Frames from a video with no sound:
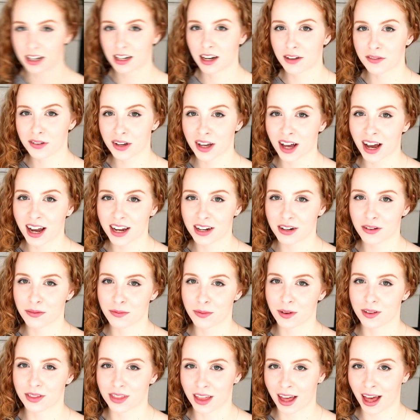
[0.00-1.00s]
another kind of
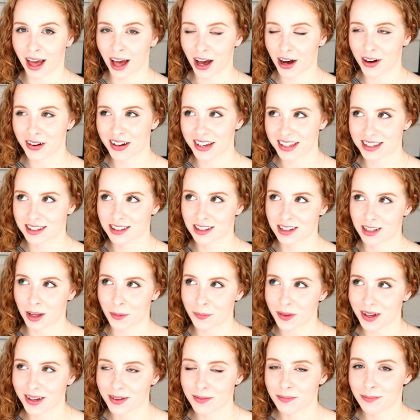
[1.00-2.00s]
what the hell it's
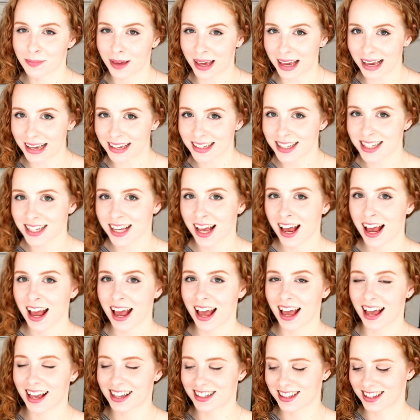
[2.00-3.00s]
summer piece
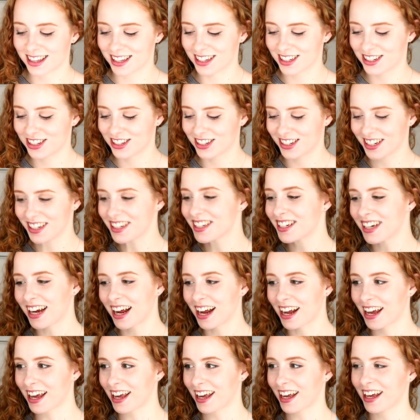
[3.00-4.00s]
is this jean
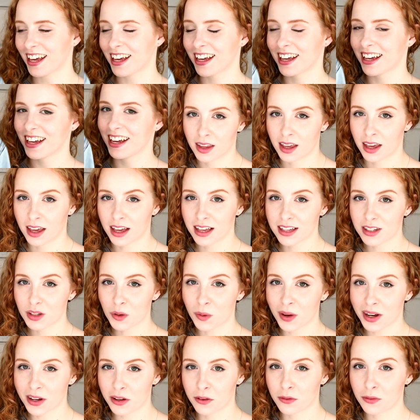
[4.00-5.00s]
jacket. It is
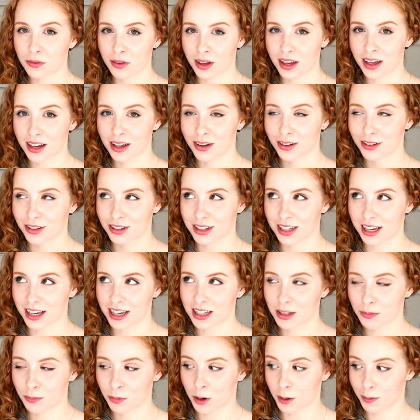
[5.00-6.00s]
quite a thick because it
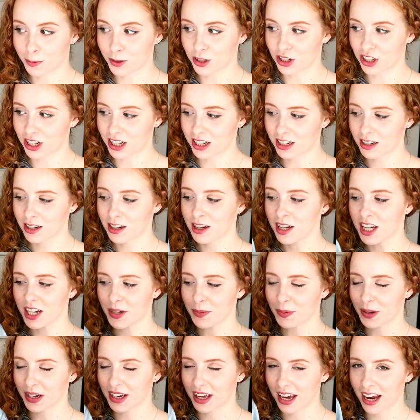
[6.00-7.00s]
is proper jean,
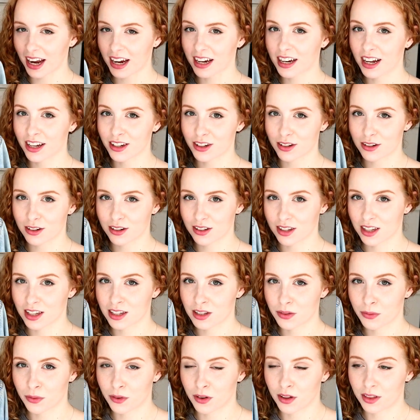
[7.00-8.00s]
but again I use
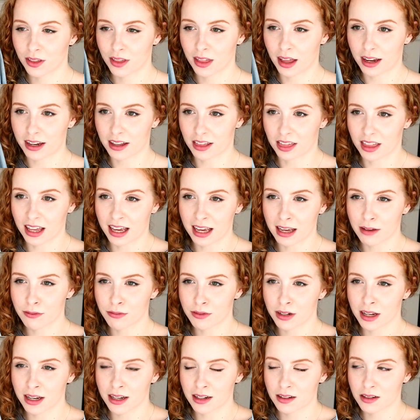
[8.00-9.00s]
this for like the
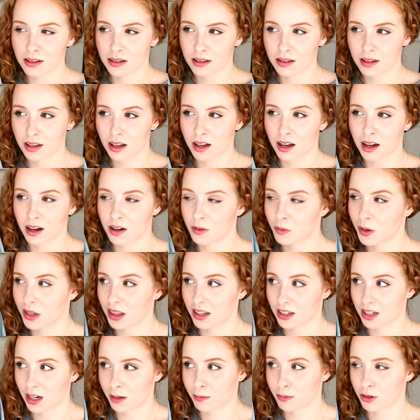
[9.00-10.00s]
evenings when
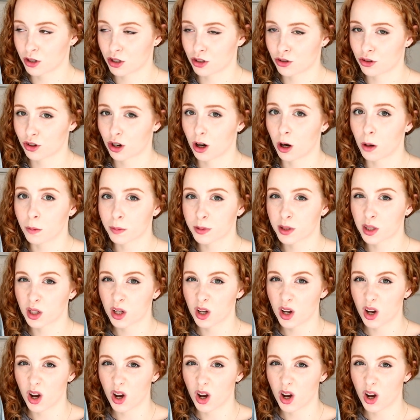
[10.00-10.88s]
the temperature drops,